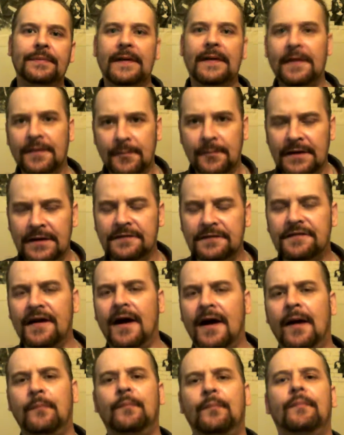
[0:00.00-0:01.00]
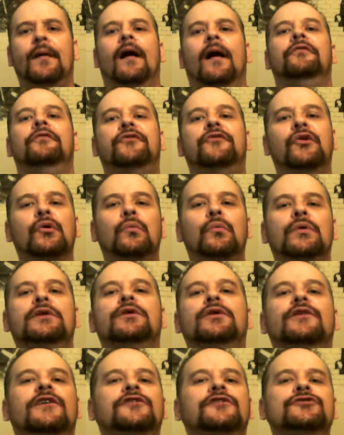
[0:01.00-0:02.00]
in the meantime, until we
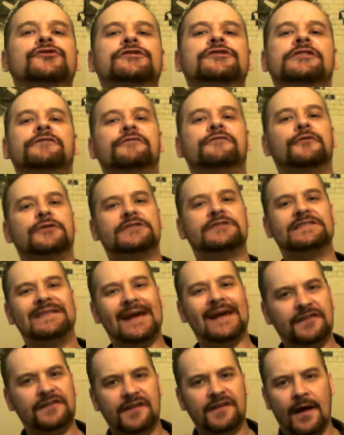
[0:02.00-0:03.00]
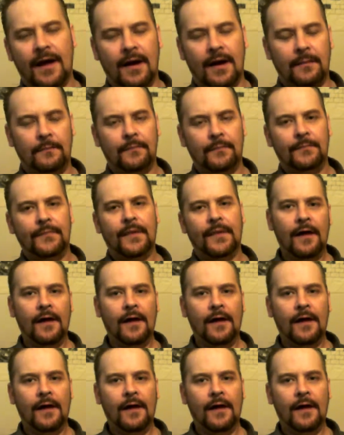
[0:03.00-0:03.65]
do the juicy fruits next time,